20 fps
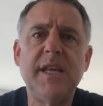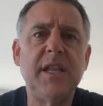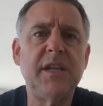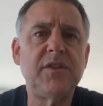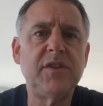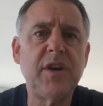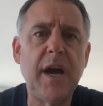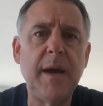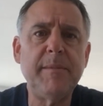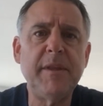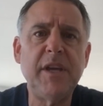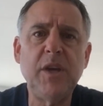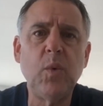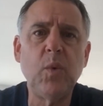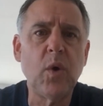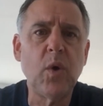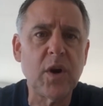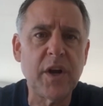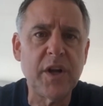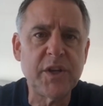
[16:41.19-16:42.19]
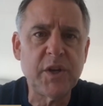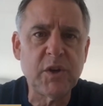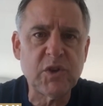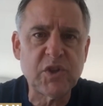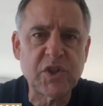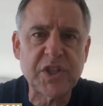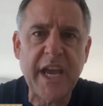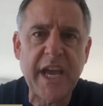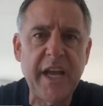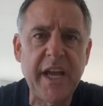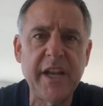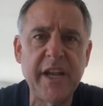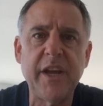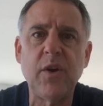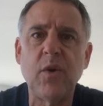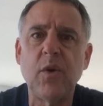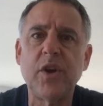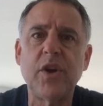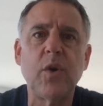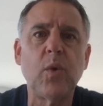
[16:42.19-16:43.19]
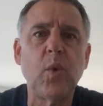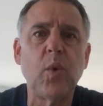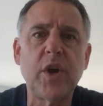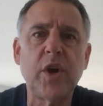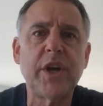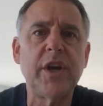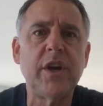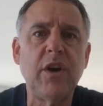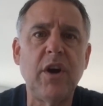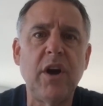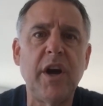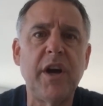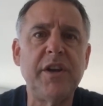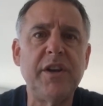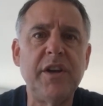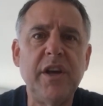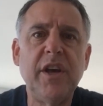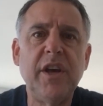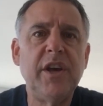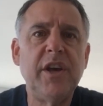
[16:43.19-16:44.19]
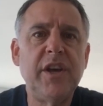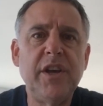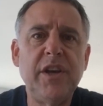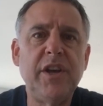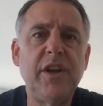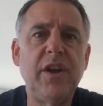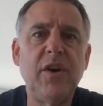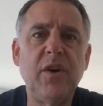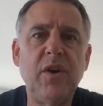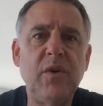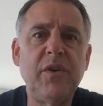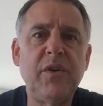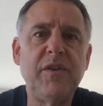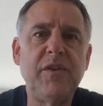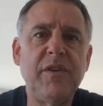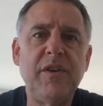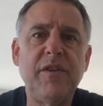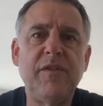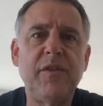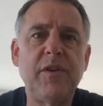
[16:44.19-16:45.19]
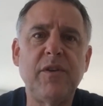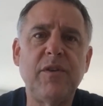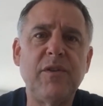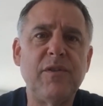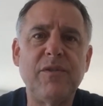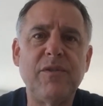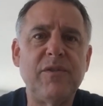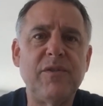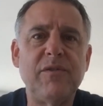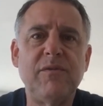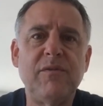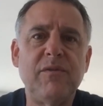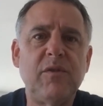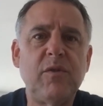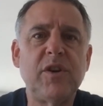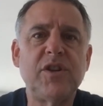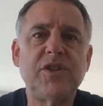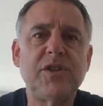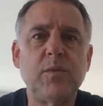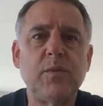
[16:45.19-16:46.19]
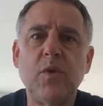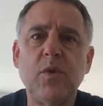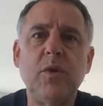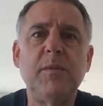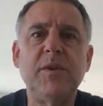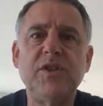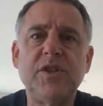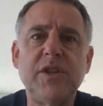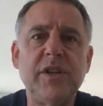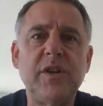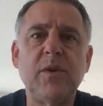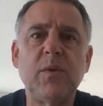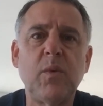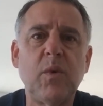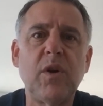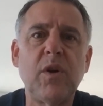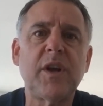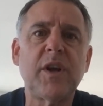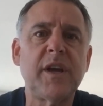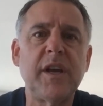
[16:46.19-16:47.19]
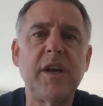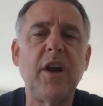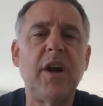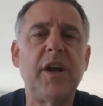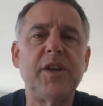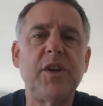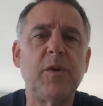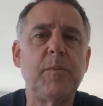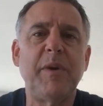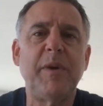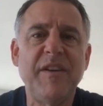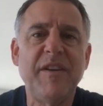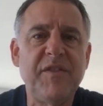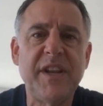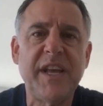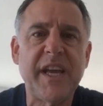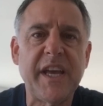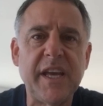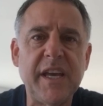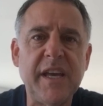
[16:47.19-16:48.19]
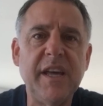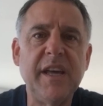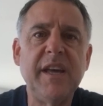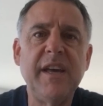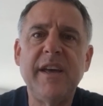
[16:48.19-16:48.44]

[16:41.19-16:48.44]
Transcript: the time that you work on your skating or you're working on, if you're Christian Rubens and you're working on your pivoting,